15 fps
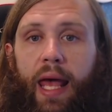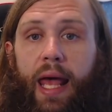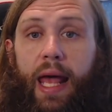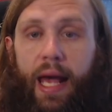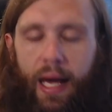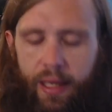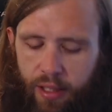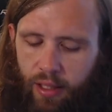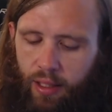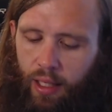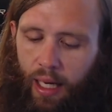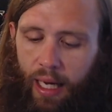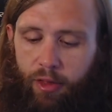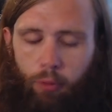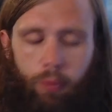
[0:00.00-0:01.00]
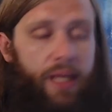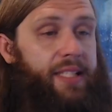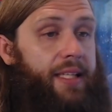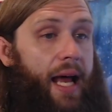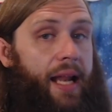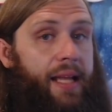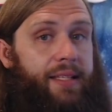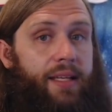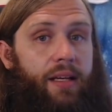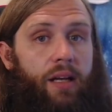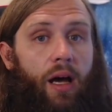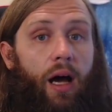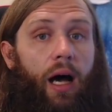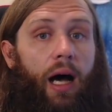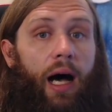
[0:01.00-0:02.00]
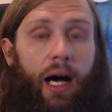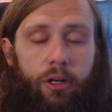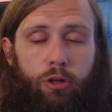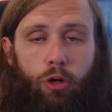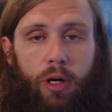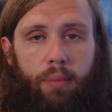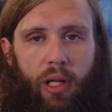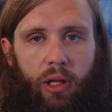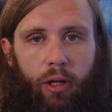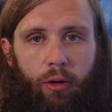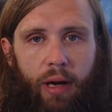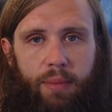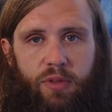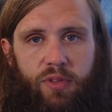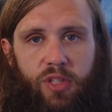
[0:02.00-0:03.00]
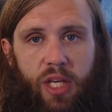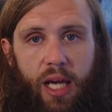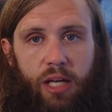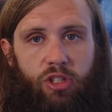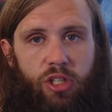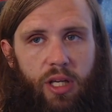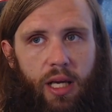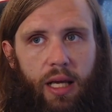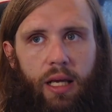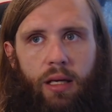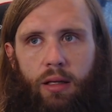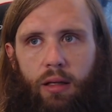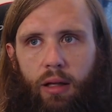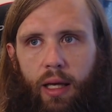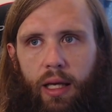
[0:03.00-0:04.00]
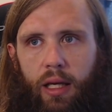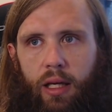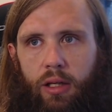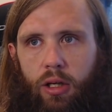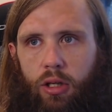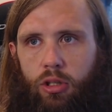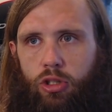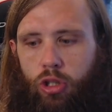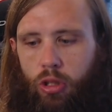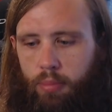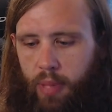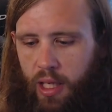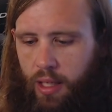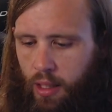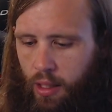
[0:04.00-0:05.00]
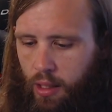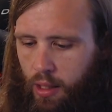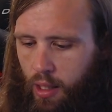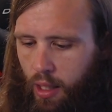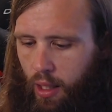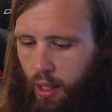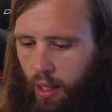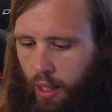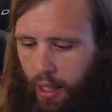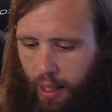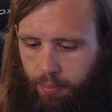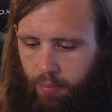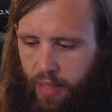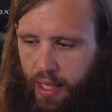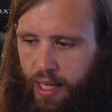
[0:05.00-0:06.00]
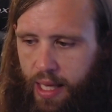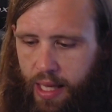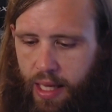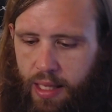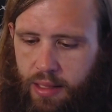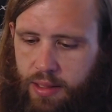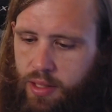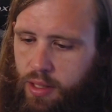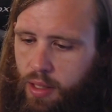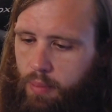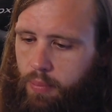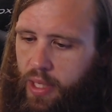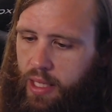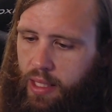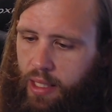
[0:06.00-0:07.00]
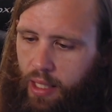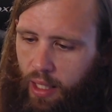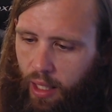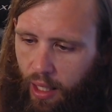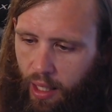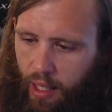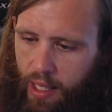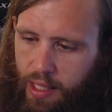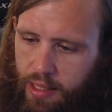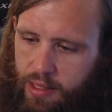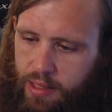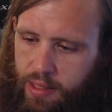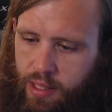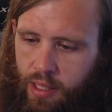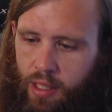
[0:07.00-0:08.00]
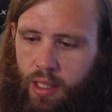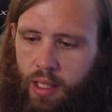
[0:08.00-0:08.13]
and uh, the reason that isn't 100 milligrams of THC, like it should be, um, is because